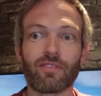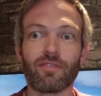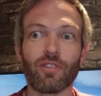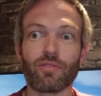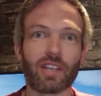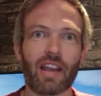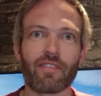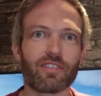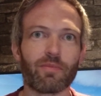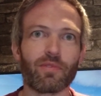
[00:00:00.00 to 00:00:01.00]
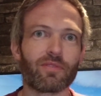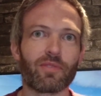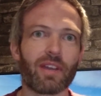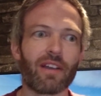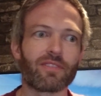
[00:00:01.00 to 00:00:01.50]
use the garage to build some
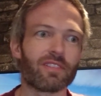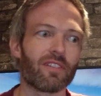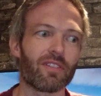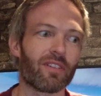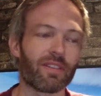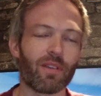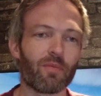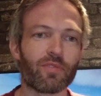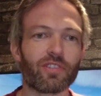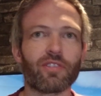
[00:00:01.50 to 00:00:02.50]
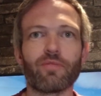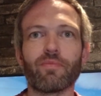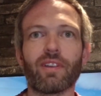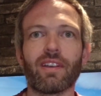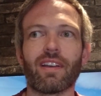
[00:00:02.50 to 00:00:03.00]
new houses, I
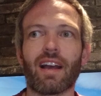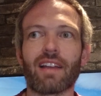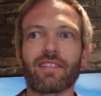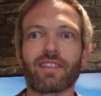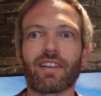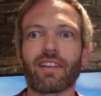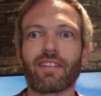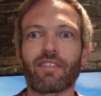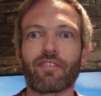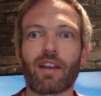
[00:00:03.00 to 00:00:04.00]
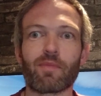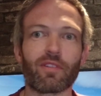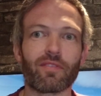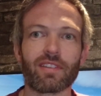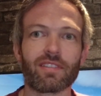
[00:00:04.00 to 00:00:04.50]
presume. And the family
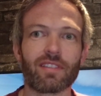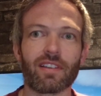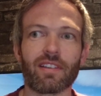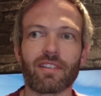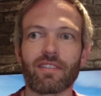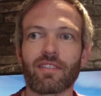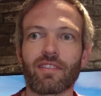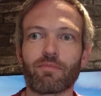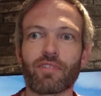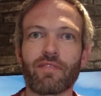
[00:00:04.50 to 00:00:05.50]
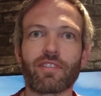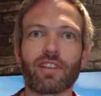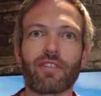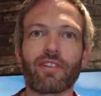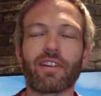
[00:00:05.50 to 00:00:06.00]
of this previous
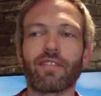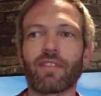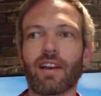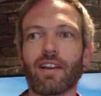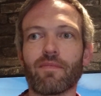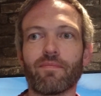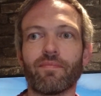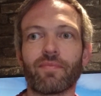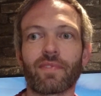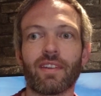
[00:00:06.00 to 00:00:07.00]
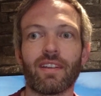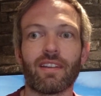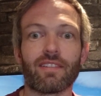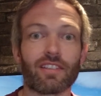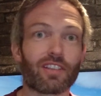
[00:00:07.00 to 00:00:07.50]
owner
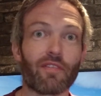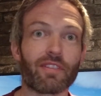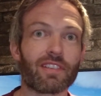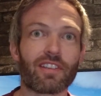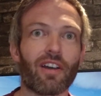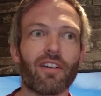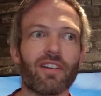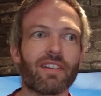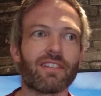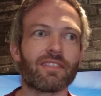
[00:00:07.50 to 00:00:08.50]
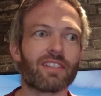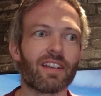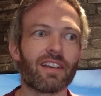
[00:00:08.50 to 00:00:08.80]
discovered this car and